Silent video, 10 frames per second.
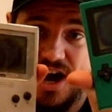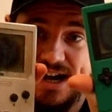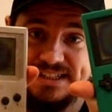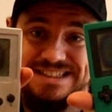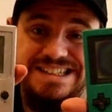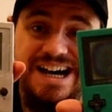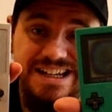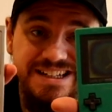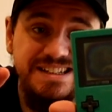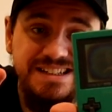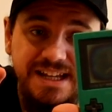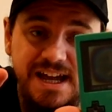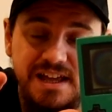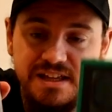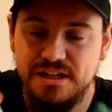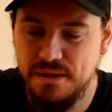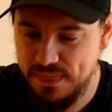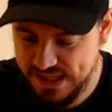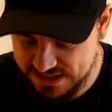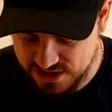are done, yeah?
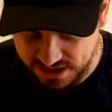These